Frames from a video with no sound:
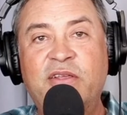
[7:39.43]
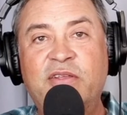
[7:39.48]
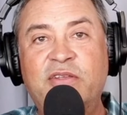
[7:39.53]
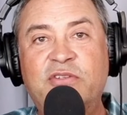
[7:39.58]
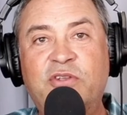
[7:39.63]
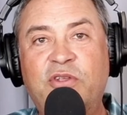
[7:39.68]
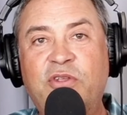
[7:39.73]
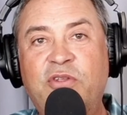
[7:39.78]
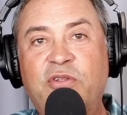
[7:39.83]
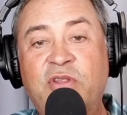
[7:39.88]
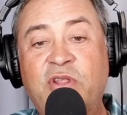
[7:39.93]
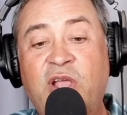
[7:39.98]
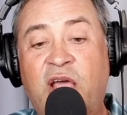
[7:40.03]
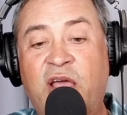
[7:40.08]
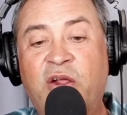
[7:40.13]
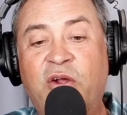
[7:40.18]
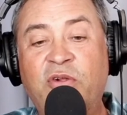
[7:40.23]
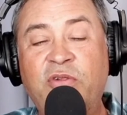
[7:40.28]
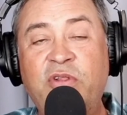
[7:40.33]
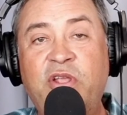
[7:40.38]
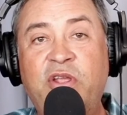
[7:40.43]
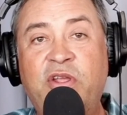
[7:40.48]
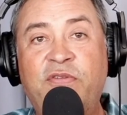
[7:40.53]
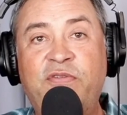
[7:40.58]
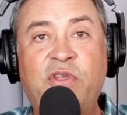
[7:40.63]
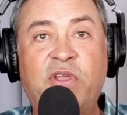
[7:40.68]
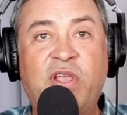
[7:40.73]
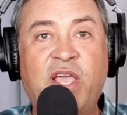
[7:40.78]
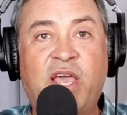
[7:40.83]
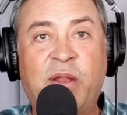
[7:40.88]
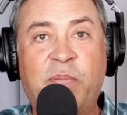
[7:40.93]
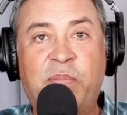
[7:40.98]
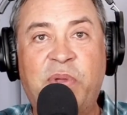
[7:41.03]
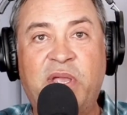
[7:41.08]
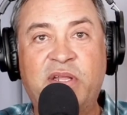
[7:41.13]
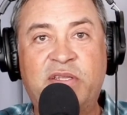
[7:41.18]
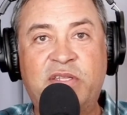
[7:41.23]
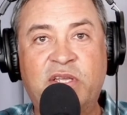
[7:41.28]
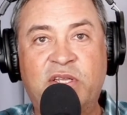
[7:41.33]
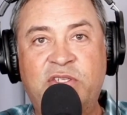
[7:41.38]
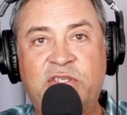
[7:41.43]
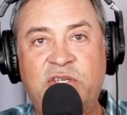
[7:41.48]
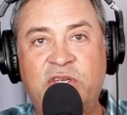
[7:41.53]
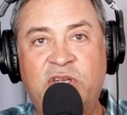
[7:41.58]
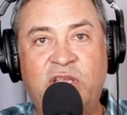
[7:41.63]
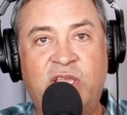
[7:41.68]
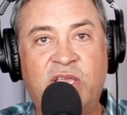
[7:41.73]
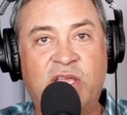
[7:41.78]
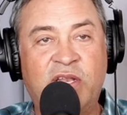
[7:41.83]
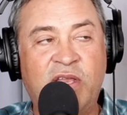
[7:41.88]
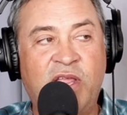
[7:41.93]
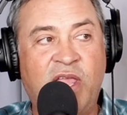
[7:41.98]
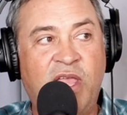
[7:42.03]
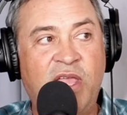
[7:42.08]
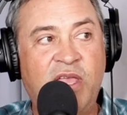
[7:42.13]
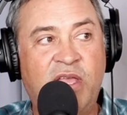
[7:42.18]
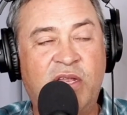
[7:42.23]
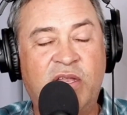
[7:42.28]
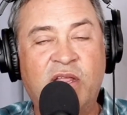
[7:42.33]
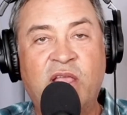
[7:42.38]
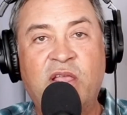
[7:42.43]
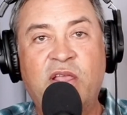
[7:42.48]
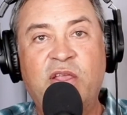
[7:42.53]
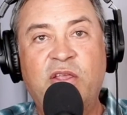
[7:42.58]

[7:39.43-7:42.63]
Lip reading: So not only have you got to pay attention to getting hit,